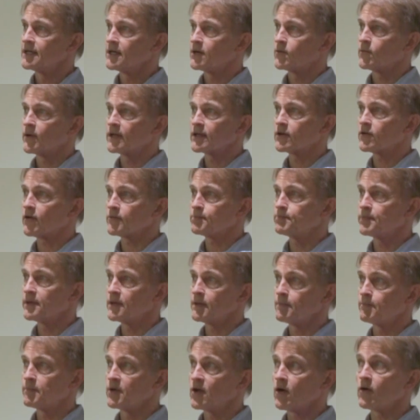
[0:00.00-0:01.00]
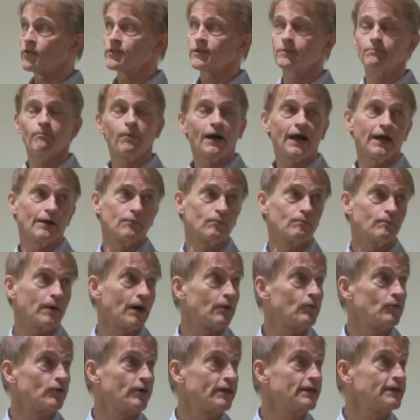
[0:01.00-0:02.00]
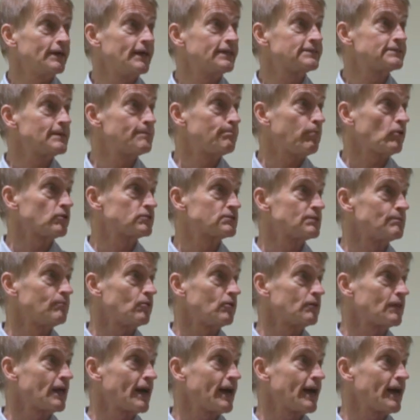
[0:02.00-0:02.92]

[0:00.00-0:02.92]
When you got beyond the biome boundary, it's impossible,